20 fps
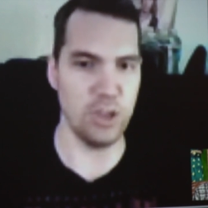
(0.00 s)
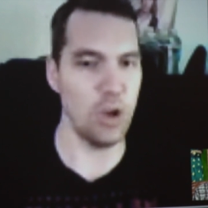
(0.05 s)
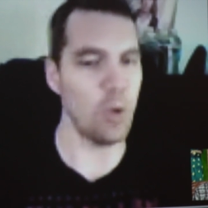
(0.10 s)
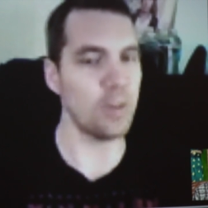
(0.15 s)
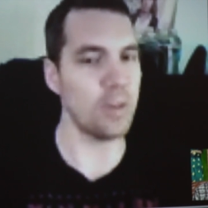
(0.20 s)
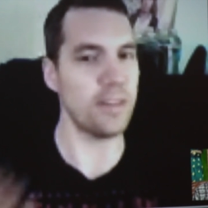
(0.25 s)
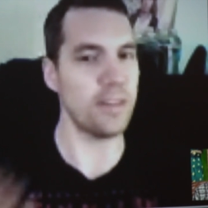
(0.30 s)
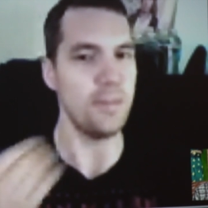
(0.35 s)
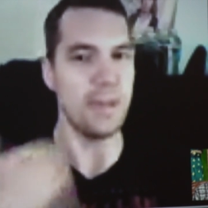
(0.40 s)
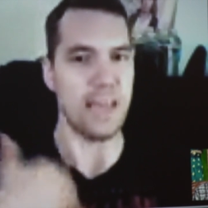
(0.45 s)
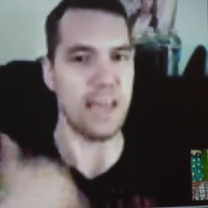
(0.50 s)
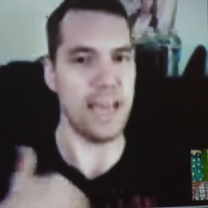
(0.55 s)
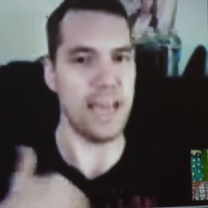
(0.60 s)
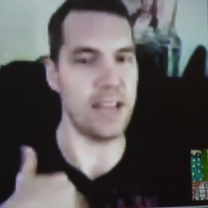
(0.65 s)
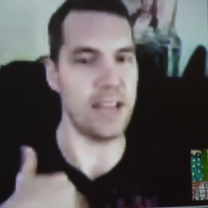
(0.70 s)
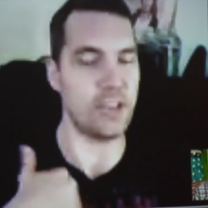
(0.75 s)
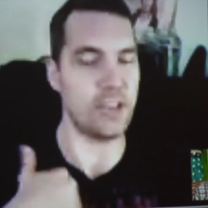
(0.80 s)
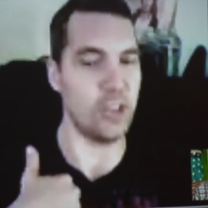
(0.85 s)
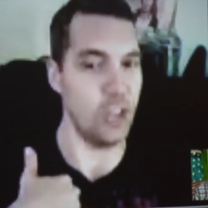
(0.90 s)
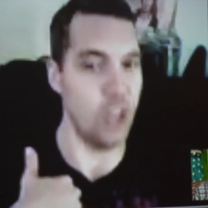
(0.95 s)
You don't want them to
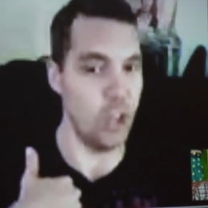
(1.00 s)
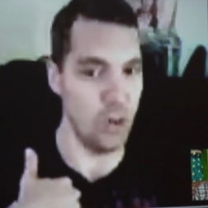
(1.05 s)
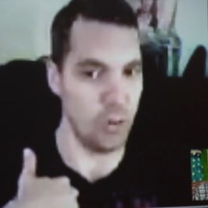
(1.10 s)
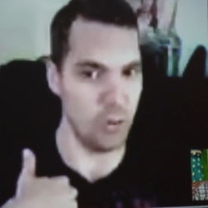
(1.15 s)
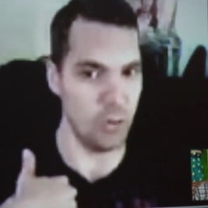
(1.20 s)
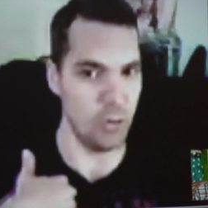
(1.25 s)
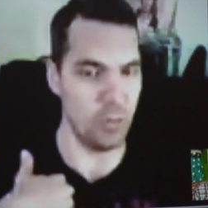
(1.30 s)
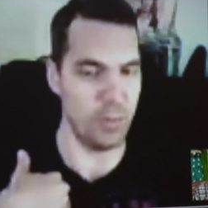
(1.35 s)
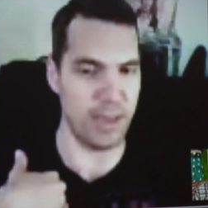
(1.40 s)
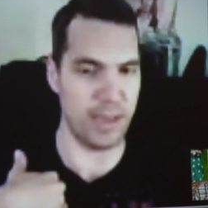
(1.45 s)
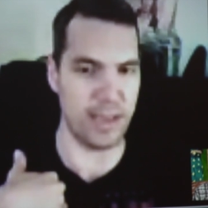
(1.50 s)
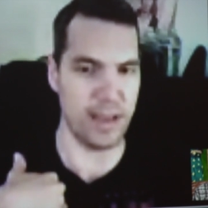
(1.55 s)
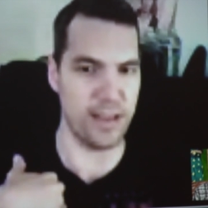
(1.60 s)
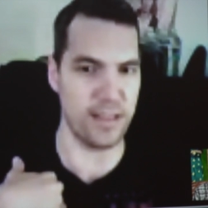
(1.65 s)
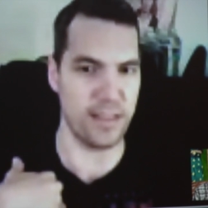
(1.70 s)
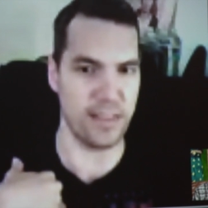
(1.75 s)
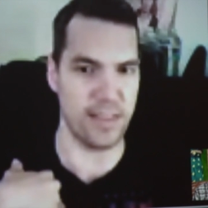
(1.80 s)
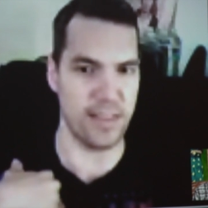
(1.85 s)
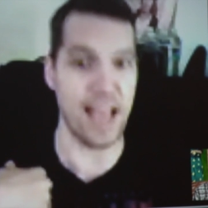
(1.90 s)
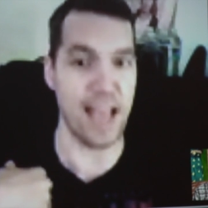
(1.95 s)
catch you
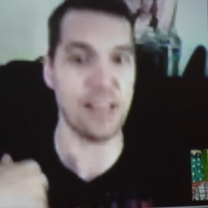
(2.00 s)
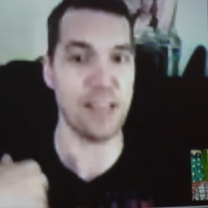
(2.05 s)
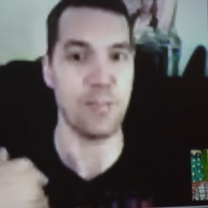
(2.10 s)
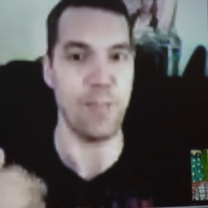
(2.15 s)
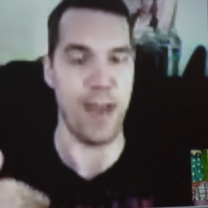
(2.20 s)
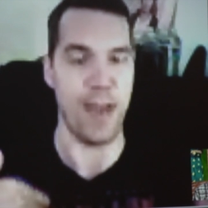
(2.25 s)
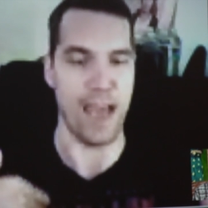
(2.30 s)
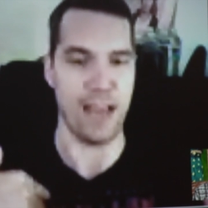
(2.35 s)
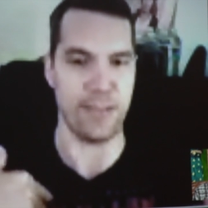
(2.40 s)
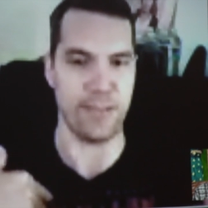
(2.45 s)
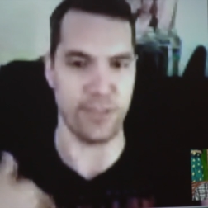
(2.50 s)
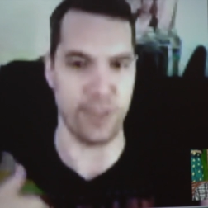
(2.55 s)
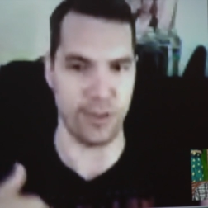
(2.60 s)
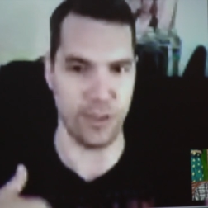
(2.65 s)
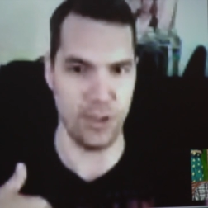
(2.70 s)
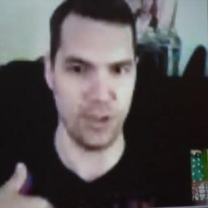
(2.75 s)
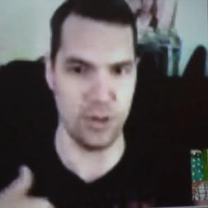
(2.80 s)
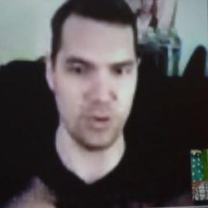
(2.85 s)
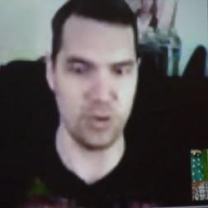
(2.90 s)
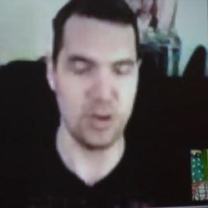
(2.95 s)
because that's bad
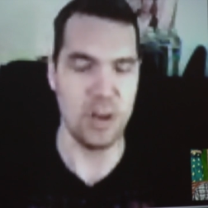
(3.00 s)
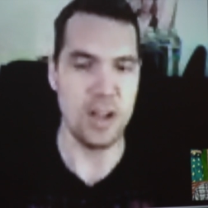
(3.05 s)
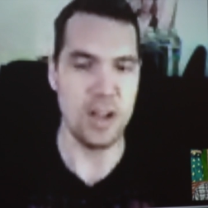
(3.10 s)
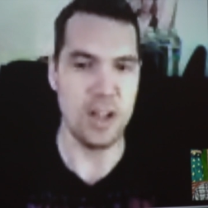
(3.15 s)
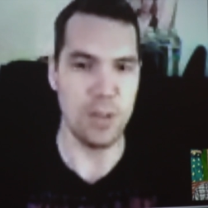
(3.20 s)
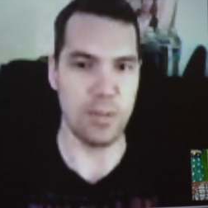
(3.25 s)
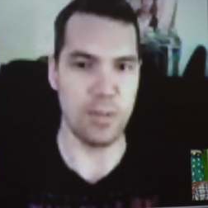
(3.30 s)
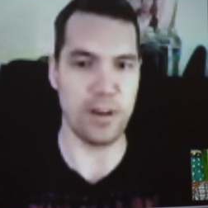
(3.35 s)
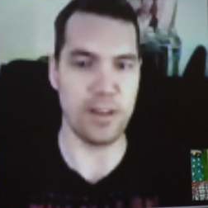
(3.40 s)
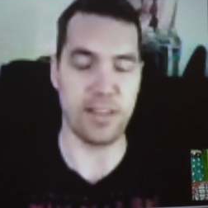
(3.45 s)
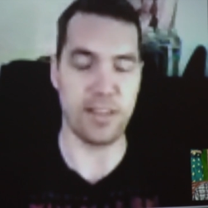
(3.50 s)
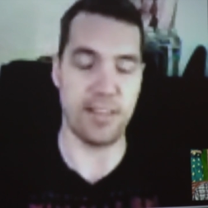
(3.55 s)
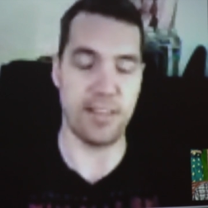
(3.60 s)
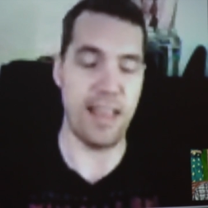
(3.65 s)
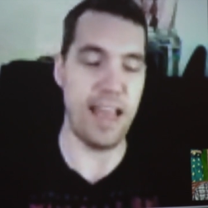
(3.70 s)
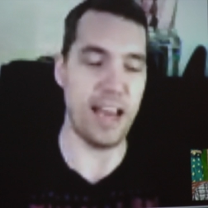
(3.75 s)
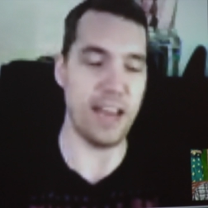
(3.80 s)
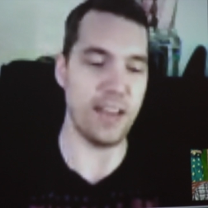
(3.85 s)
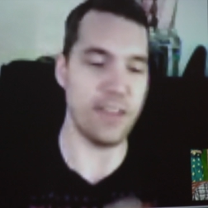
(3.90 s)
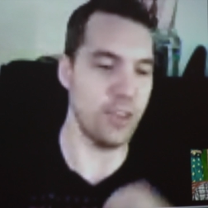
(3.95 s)
for you. But
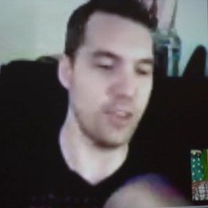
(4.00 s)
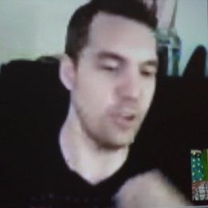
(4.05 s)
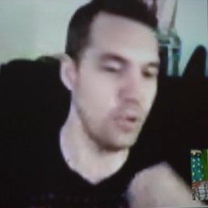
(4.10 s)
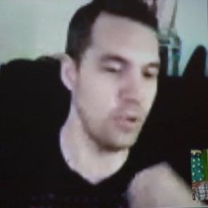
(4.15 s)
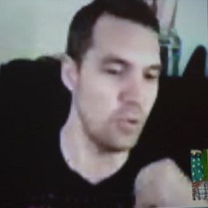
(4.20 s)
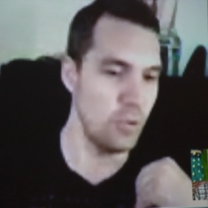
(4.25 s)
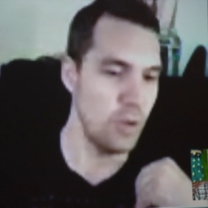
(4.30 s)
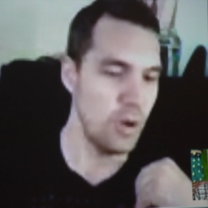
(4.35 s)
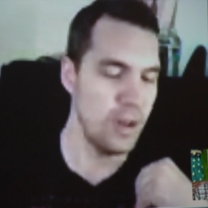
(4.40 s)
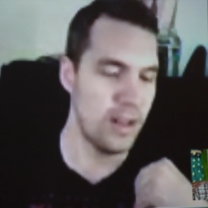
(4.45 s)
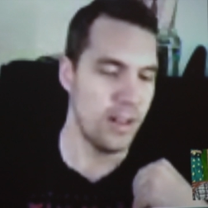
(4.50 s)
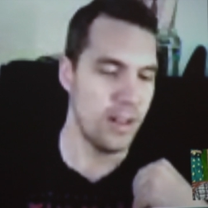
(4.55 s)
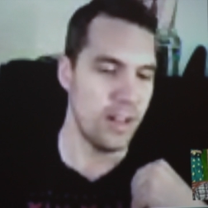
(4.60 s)
instead, if you,